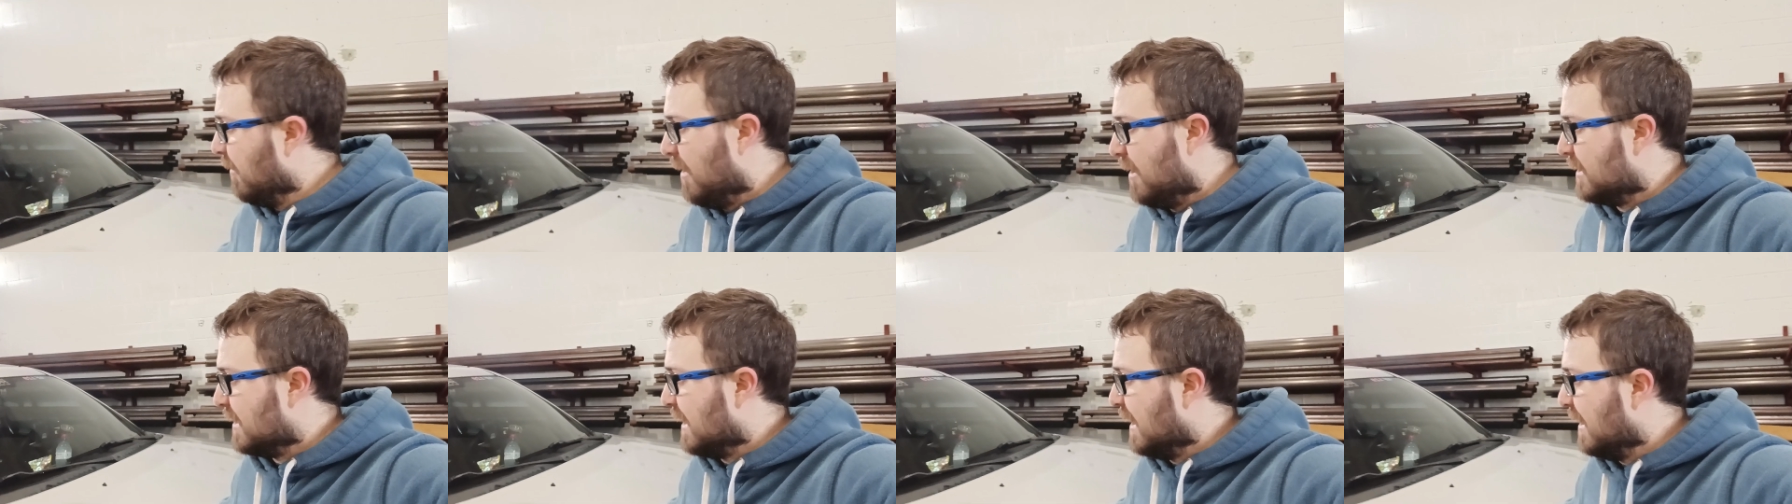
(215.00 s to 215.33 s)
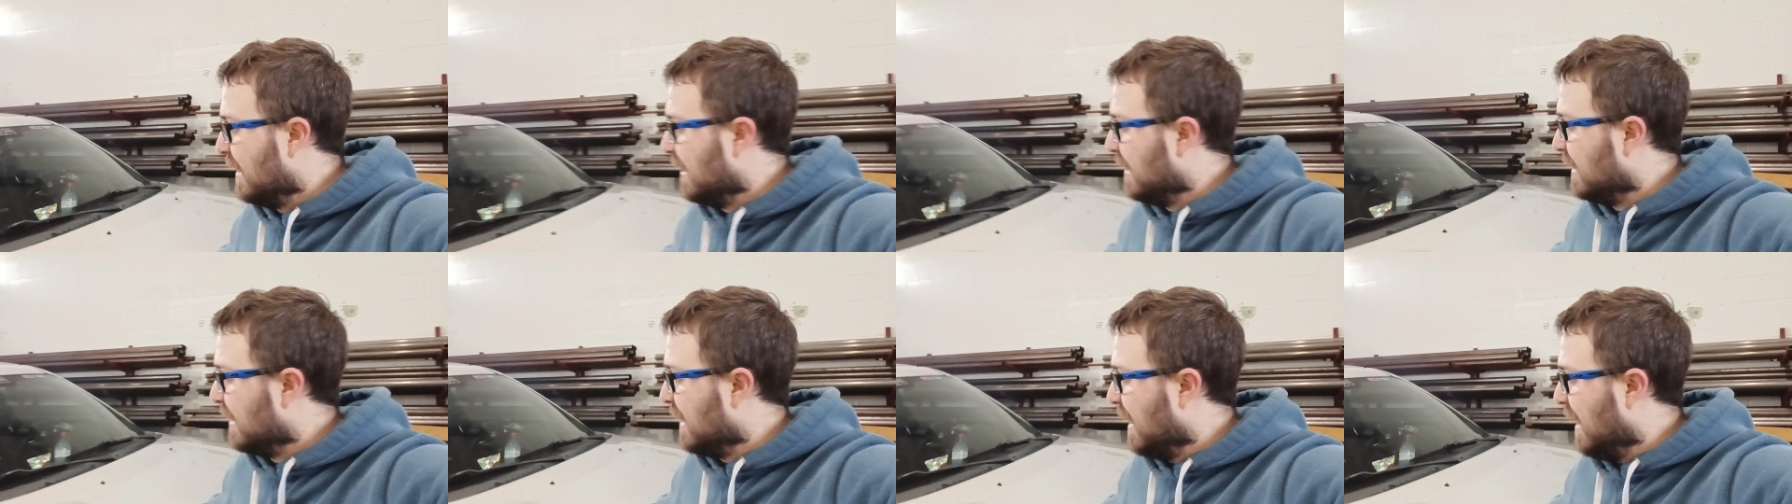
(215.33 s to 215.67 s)
sanding
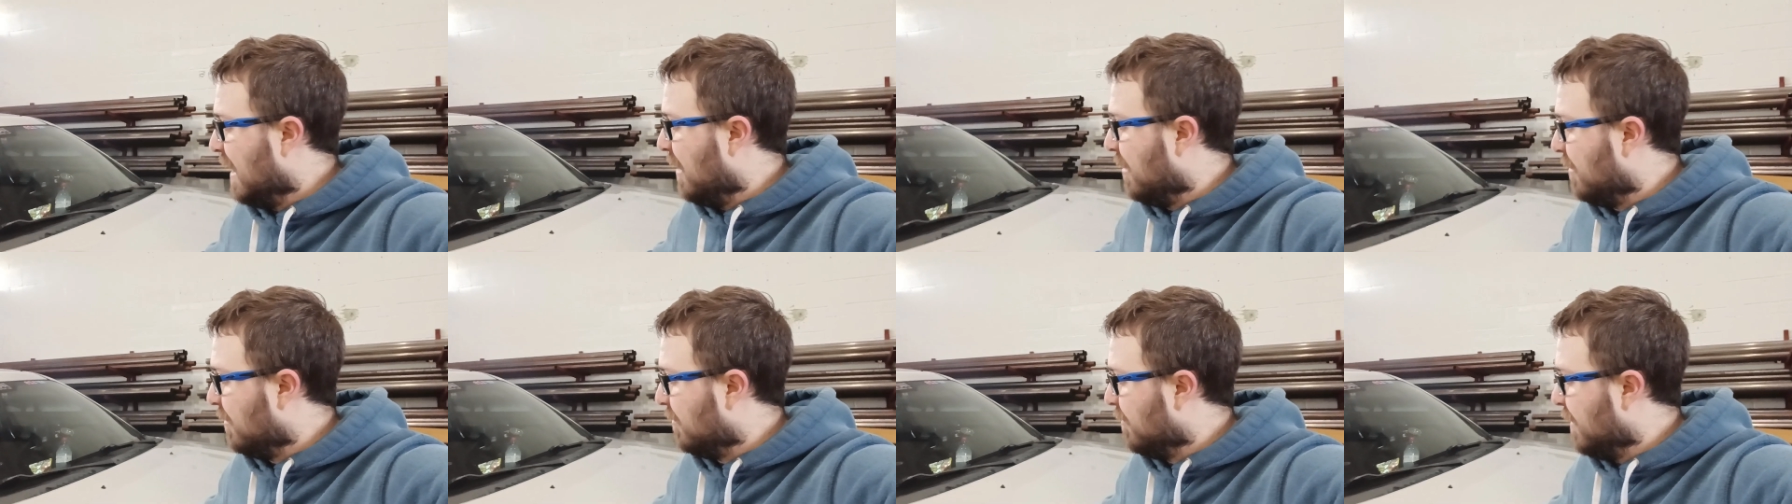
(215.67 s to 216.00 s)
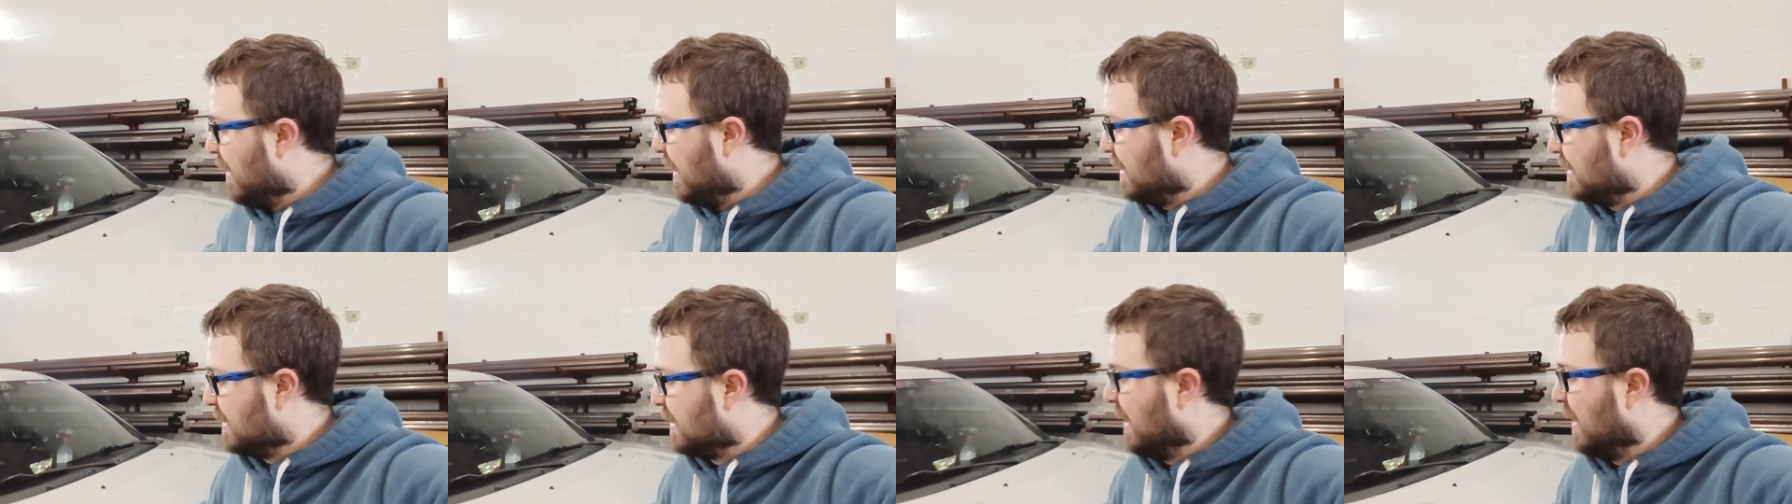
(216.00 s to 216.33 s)
down,
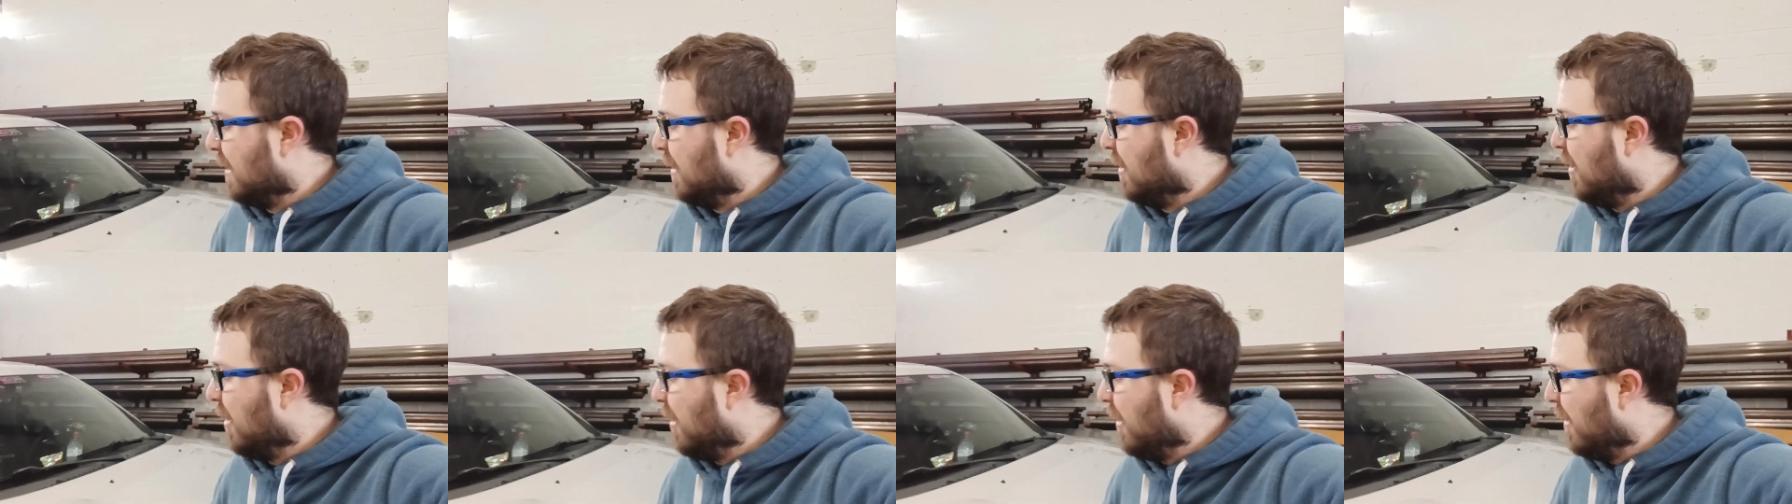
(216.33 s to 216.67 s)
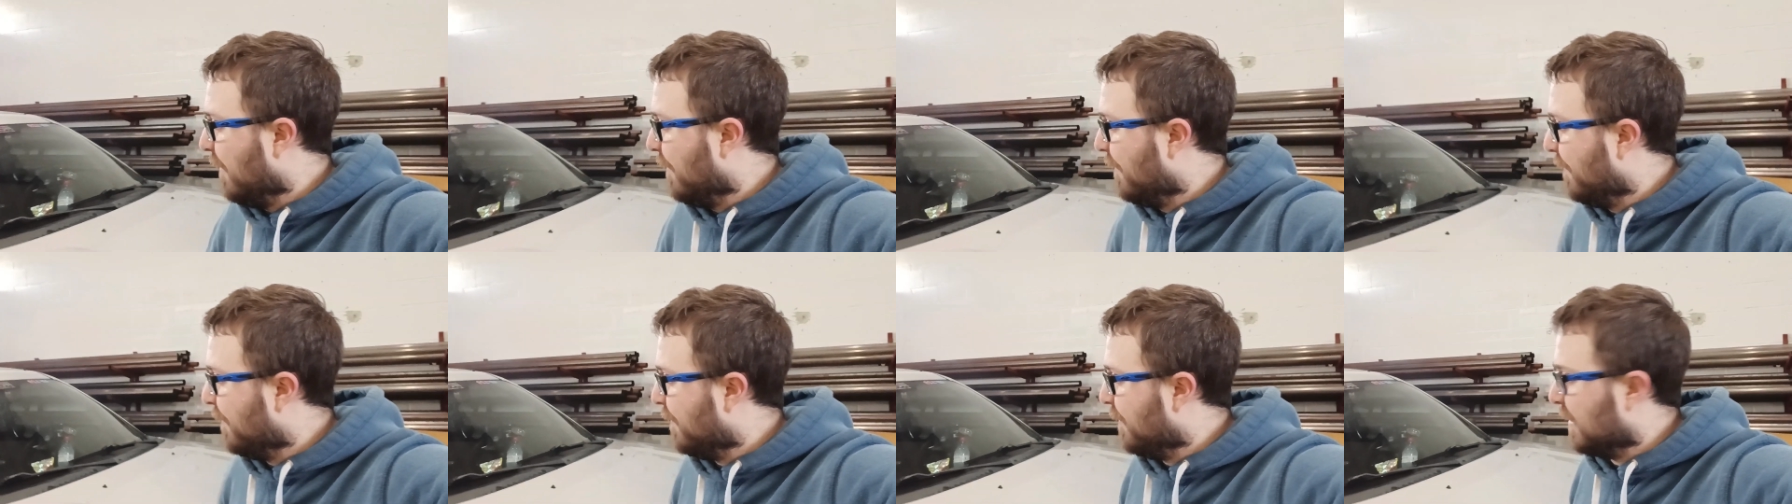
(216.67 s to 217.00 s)
masking off,
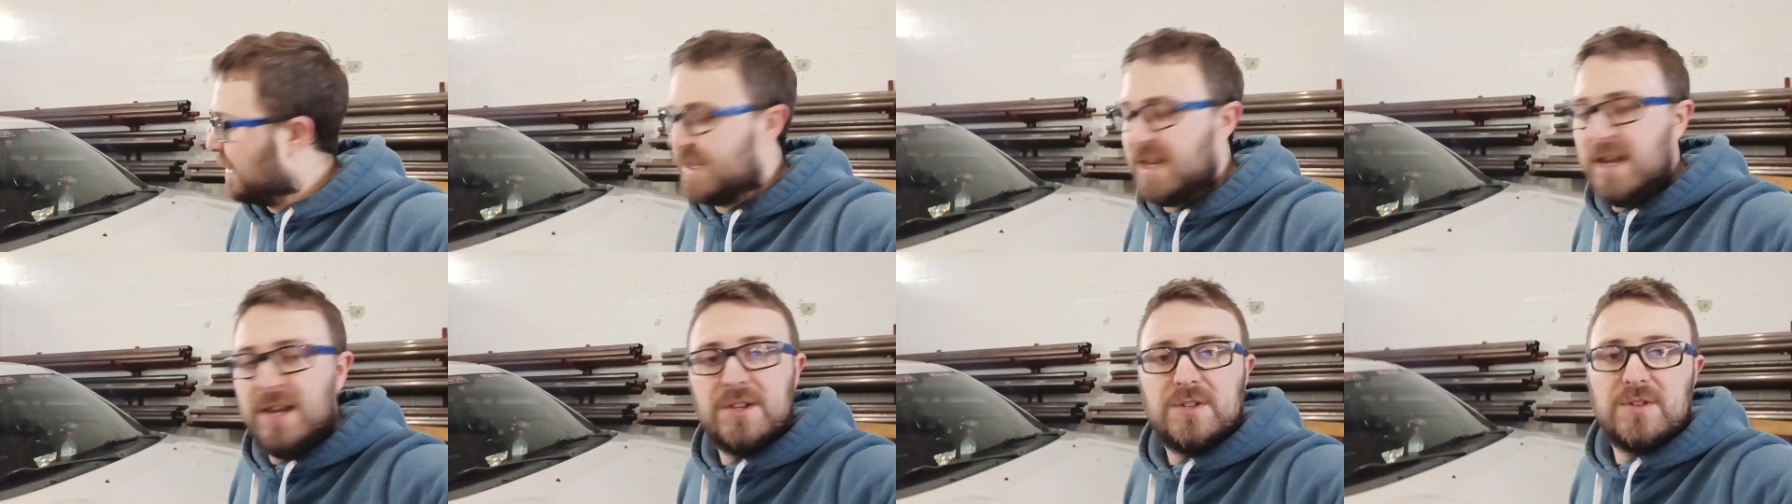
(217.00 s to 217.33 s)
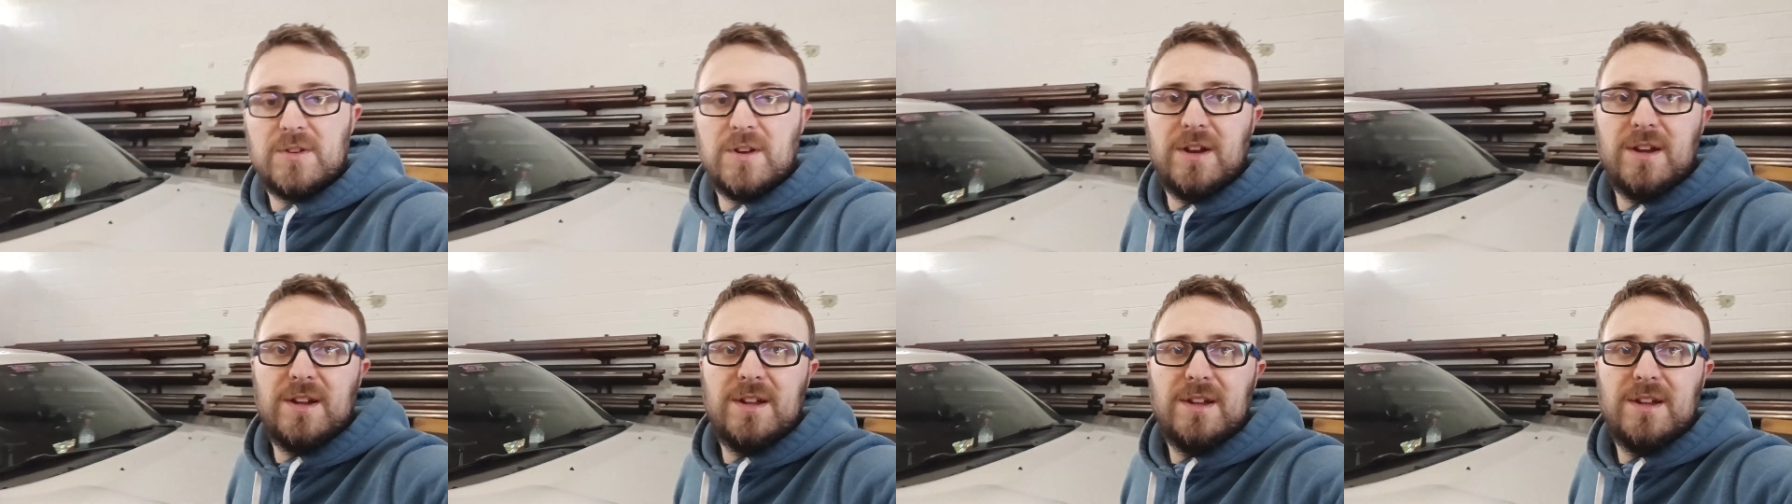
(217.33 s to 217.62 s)
etc.